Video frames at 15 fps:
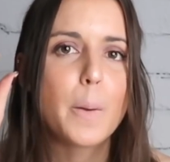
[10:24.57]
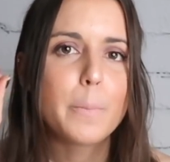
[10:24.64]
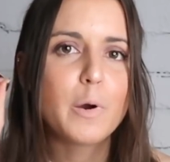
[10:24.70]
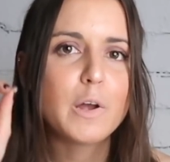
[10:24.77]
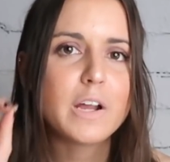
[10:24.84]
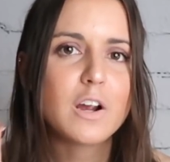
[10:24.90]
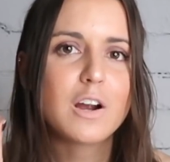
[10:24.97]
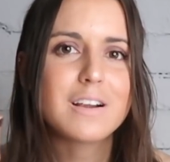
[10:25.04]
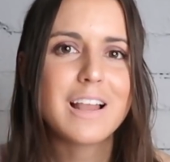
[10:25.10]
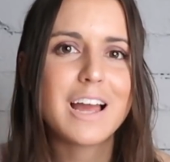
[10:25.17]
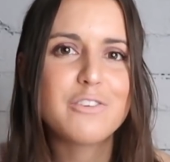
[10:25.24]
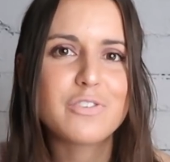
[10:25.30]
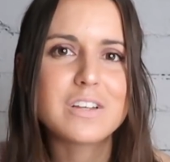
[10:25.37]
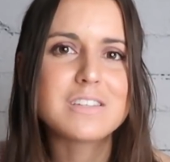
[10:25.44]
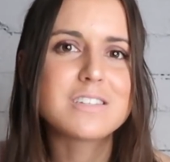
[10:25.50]
putting our
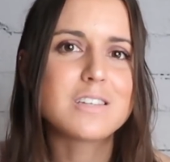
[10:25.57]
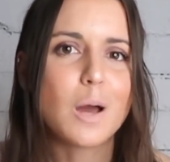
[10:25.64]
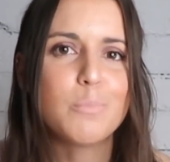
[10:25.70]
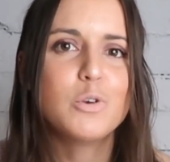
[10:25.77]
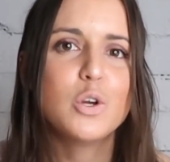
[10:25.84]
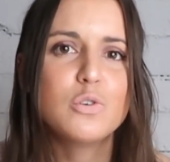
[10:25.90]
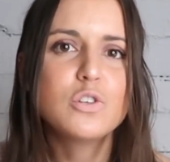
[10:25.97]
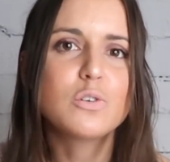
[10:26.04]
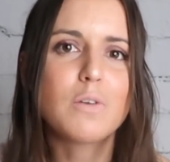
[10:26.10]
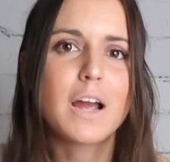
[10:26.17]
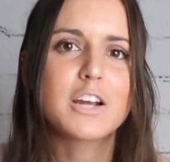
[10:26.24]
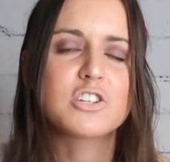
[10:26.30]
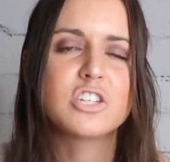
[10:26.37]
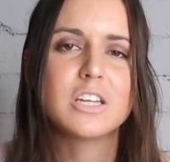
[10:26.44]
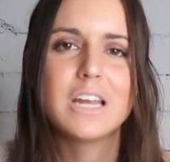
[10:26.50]
life in some new
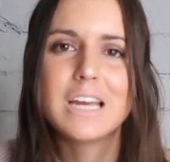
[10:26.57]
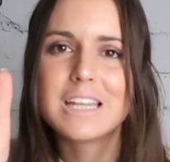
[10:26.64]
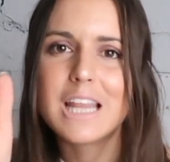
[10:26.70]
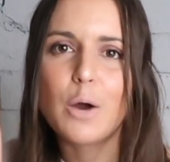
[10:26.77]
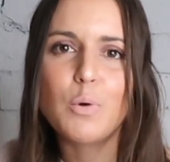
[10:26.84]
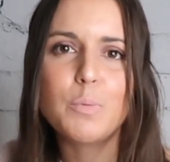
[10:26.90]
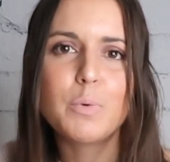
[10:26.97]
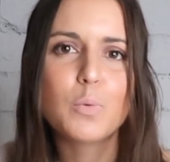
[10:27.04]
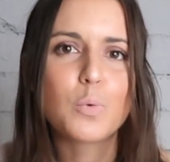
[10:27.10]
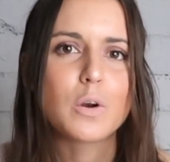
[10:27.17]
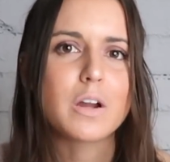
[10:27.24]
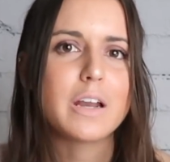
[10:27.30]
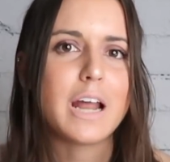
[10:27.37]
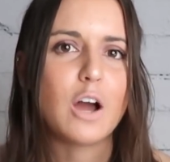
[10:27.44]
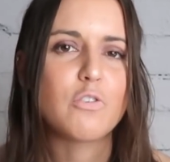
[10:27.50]
direction that we've been
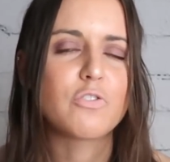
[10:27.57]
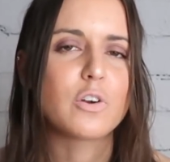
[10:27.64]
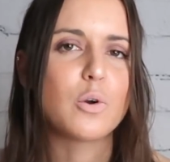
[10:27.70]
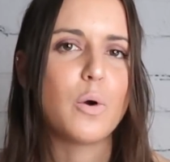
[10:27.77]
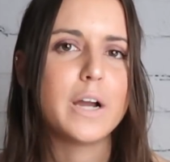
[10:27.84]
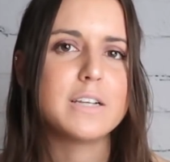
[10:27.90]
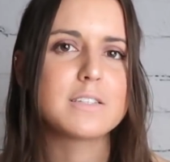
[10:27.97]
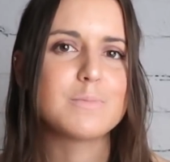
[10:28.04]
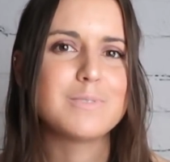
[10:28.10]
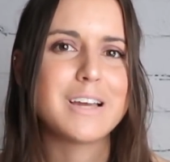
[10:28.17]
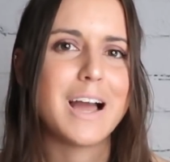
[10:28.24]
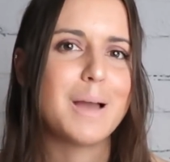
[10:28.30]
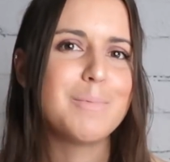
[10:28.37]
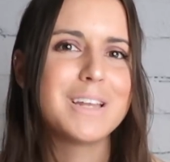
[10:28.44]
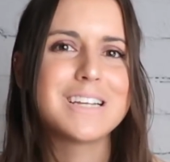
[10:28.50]
working out for quite some time,